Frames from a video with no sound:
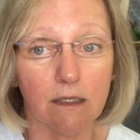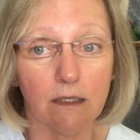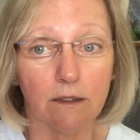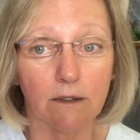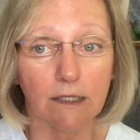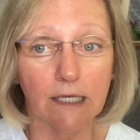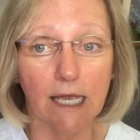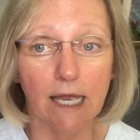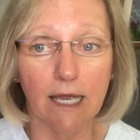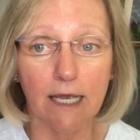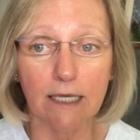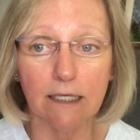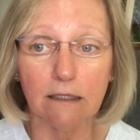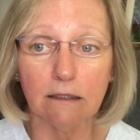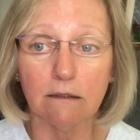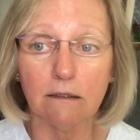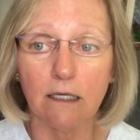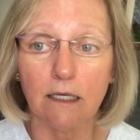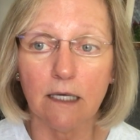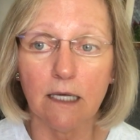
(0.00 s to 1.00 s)
Okay?
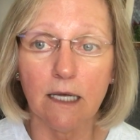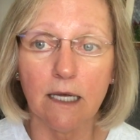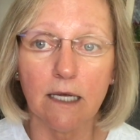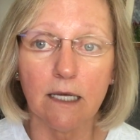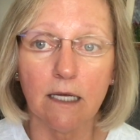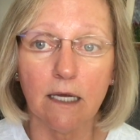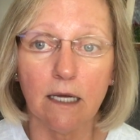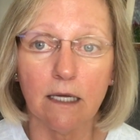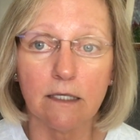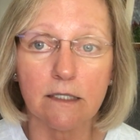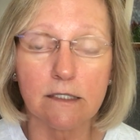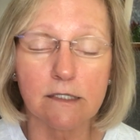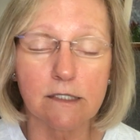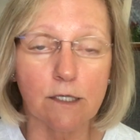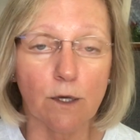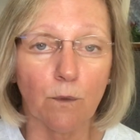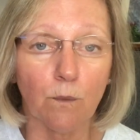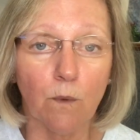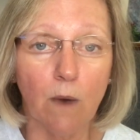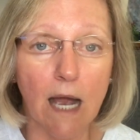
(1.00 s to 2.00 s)

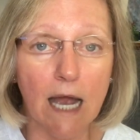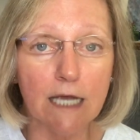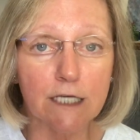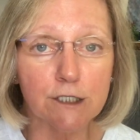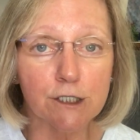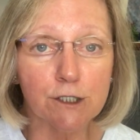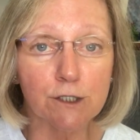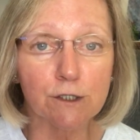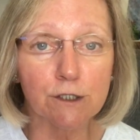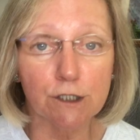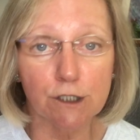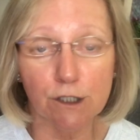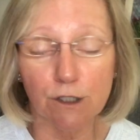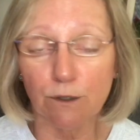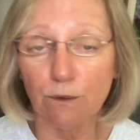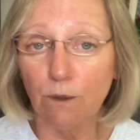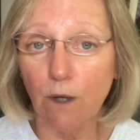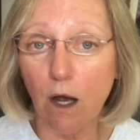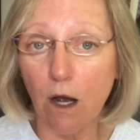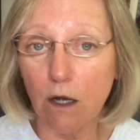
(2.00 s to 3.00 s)
So why should
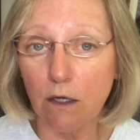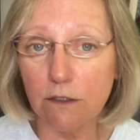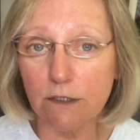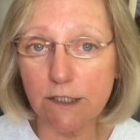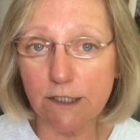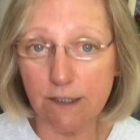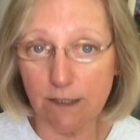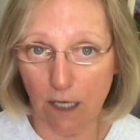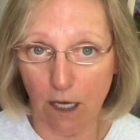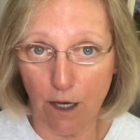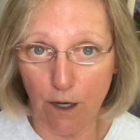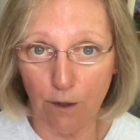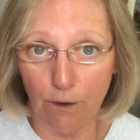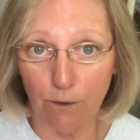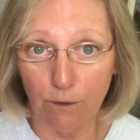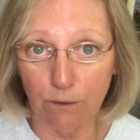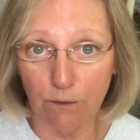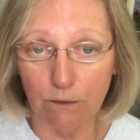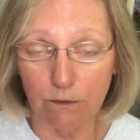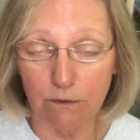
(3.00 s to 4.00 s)
you
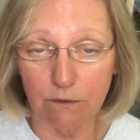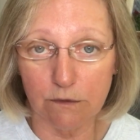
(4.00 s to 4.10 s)
also